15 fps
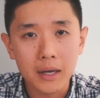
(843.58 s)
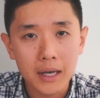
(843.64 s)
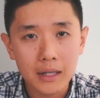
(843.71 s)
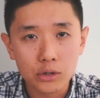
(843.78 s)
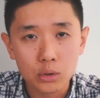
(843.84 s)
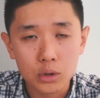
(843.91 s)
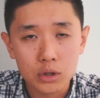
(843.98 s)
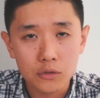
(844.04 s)
I
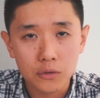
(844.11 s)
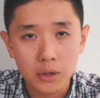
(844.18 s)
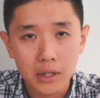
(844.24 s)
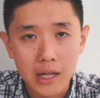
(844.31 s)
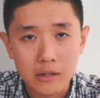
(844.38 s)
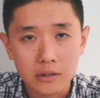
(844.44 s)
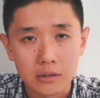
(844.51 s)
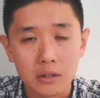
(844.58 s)
getting
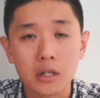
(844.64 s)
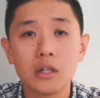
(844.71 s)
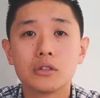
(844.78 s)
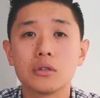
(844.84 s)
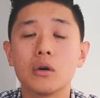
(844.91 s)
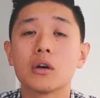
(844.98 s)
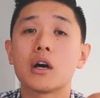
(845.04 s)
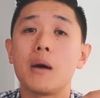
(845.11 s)
$240,000?
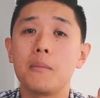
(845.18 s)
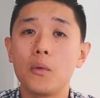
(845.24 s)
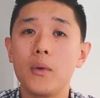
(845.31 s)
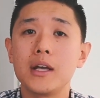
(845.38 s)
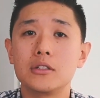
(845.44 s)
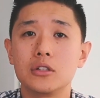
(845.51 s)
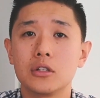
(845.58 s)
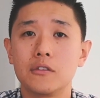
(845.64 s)
So a couple
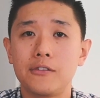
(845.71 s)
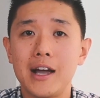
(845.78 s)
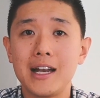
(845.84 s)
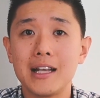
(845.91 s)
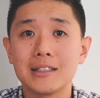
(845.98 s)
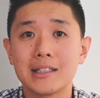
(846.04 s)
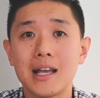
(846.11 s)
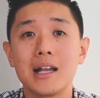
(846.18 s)
ways you can
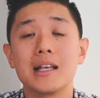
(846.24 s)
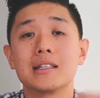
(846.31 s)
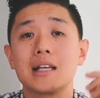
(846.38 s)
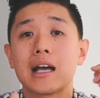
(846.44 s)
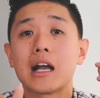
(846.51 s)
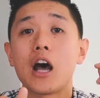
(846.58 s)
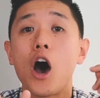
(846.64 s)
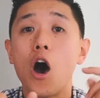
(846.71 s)
finance that is I
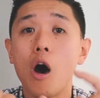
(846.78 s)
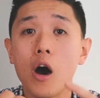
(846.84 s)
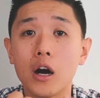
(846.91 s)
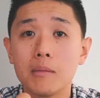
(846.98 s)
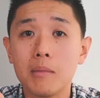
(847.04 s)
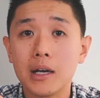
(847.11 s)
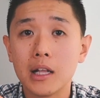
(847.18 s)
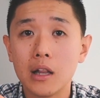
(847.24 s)
got a hard
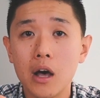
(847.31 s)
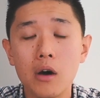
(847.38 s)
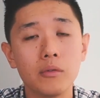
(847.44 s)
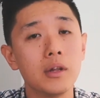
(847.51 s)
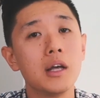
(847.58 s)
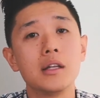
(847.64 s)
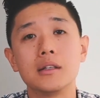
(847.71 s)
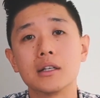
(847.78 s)
money loan.
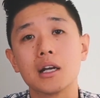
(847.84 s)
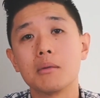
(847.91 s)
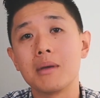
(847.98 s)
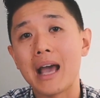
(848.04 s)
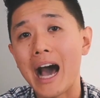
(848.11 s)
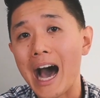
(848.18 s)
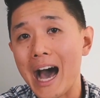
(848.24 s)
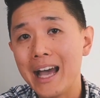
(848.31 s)
They're gonna be
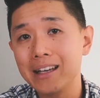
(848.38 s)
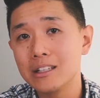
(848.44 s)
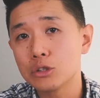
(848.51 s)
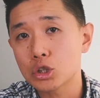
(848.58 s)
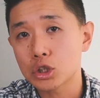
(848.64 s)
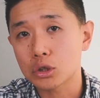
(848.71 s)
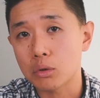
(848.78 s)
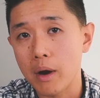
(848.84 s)
a high
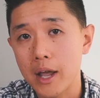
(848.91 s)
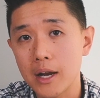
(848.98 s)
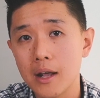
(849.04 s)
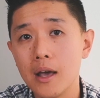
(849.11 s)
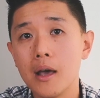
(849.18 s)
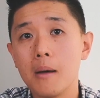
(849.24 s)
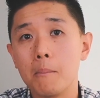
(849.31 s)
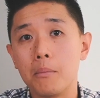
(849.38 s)
interest rate,
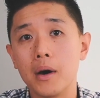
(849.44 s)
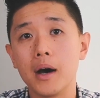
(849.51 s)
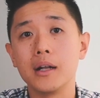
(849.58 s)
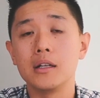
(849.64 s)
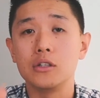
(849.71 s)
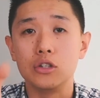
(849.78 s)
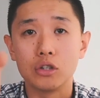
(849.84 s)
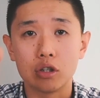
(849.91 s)

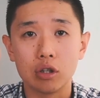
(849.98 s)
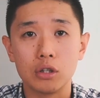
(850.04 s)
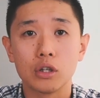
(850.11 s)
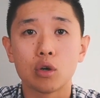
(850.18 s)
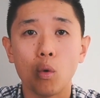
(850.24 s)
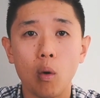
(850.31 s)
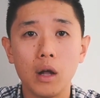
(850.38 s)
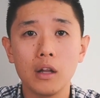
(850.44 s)
but you can
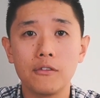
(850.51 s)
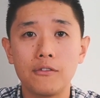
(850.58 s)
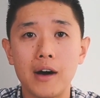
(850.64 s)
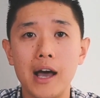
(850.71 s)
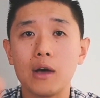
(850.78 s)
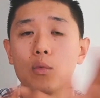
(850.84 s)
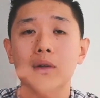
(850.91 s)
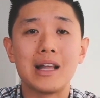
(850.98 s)

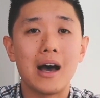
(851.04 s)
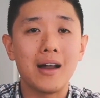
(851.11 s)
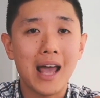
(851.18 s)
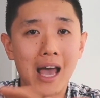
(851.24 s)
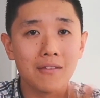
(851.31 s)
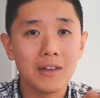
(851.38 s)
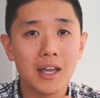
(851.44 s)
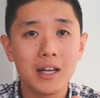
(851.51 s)
qualify without
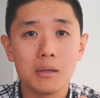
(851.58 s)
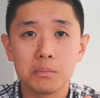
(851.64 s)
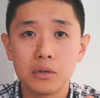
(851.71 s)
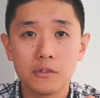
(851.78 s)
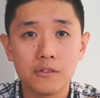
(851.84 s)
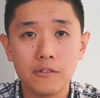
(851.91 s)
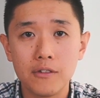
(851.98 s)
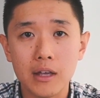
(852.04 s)
having any
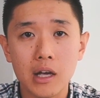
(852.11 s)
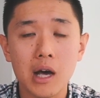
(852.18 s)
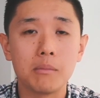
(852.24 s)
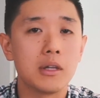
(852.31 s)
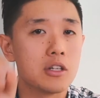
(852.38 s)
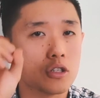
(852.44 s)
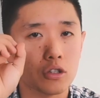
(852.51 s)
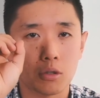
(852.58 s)
proof of income.
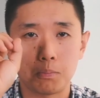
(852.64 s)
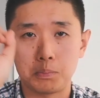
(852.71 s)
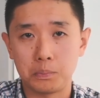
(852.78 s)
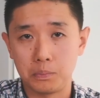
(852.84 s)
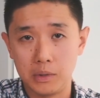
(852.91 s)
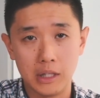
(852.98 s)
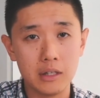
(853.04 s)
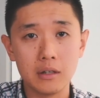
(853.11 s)
They're just
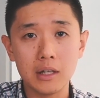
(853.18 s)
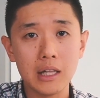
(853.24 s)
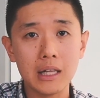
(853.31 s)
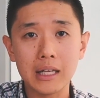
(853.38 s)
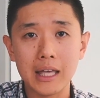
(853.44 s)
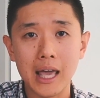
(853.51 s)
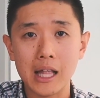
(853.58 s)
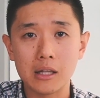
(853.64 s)
literally
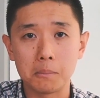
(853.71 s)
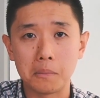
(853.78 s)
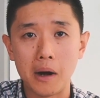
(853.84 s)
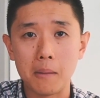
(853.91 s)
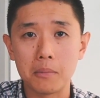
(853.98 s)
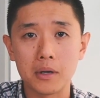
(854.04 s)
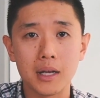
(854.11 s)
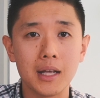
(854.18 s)
looking at the
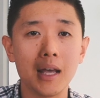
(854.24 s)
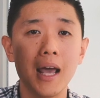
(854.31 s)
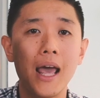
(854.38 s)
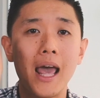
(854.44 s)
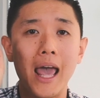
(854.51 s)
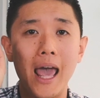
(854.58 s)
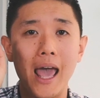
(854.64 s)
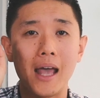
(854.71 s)
property,
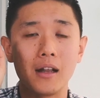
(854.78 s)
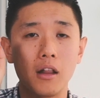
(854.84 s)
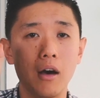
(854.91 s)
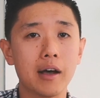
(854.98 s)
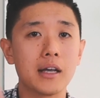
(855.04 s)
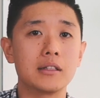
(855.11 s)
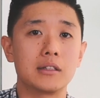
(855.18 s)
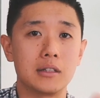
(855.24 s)
and
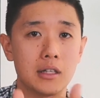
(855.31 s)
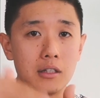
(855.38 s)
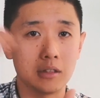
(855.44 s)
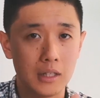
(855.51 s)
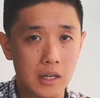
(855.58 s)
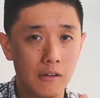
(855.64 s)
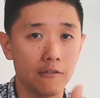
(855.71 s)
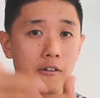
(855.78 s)
long as there's
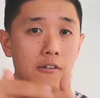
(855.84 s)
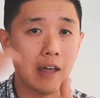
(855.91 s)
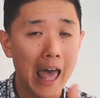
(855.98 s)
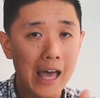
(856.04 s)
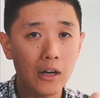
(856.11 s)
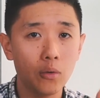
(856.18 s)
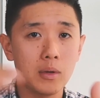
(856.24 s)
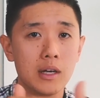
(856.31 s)
enough
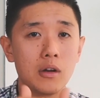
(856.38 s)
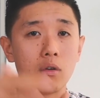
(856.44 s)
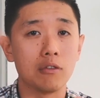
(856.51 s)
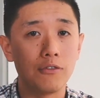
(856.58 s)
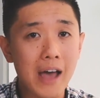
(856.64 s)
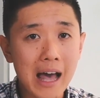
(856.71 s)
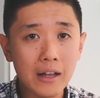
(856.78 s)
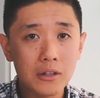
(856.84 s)
equity or
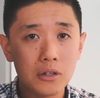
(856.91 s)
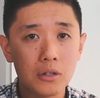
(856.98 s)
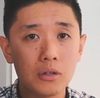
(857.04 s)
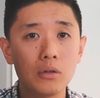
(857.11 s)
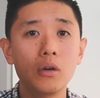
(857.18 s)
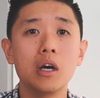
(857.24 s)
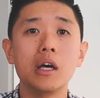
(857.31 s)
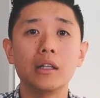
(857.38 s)

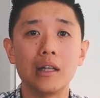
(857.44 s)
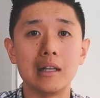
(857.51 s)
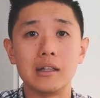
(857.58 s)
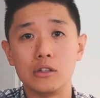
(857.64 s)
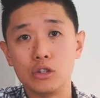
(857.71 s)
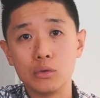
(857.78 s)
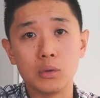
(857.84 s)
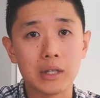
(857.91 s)
value, then
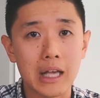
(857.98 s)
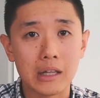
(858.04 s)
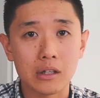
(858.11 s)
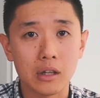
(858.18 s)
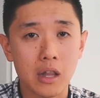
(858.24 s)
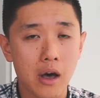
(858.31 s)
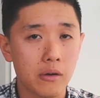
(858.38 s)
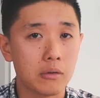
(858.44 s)
you will get the
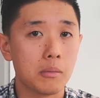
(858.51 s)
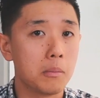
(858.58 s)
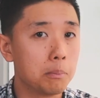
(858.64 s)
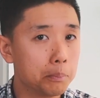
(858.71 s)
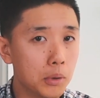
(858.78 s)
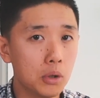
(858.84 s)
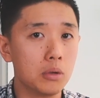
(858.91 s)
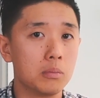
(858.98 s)
loan.
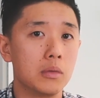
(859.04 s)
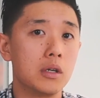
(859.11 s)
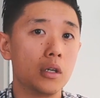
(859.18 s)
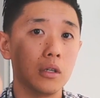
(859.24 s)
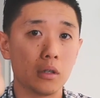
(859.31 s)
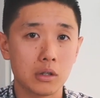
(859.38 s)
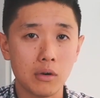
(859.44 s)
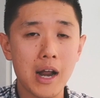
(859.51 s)
Boom,
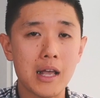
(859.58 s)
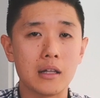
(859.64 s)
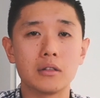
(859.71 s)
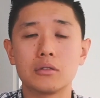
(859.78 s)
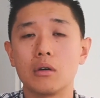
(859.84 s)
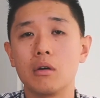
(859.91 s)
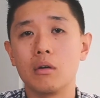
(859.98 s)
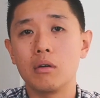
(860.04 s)
great.
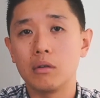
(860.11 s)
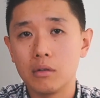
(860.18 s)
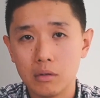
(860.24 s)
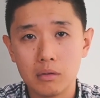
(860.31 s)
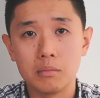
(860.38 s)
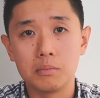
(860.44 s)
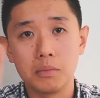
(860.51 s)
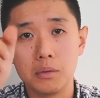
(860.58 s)
So
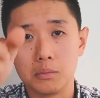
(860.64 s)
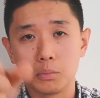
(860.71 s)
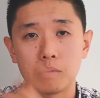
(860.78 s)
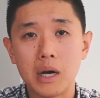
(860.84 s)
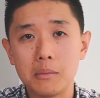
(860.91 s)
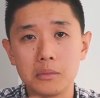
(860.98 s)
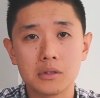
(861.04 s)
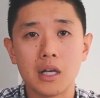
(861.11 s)
boom,
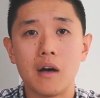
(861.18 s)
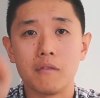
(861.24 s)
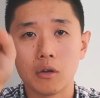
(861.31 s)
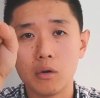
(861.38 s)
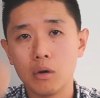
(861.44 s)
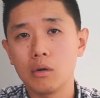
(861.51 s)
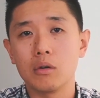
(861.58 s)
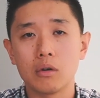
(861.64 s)
problem solved.
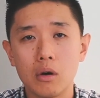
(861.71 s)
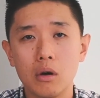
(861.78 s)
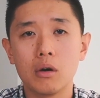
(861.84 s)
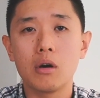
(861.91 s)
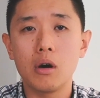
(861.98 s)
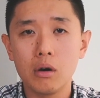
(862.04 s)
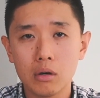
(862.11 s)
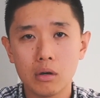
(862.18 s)

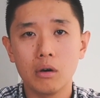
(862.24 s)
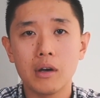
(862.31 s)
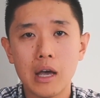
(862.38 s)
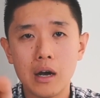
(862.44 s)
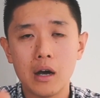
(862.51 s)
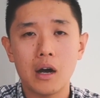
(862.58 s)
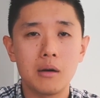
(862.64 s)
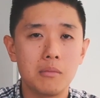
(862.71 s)
Go
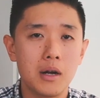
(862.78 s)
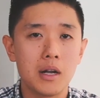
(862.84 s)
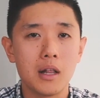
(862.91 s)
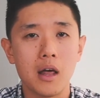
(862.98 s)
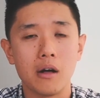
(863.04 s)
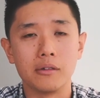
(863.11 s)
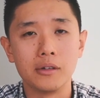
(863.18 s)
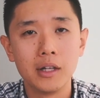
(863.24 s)
get a hard money
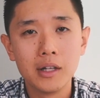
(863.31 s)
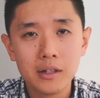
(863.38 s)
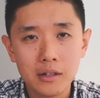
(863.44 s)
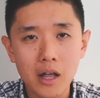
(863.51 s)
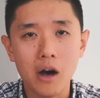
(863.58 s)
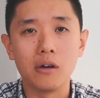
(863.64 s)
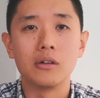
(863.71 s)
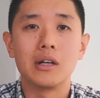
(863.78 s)
loan.
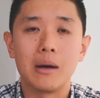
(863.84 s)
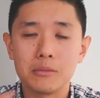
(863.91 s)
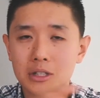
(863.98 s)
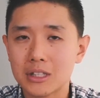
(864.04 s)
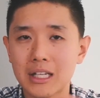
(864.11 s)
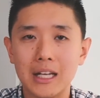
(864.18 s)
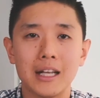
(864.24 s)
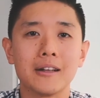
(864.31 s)
No, I'm
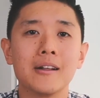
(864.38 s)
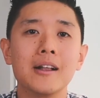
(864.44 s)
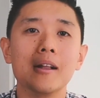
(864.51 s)
just kidding.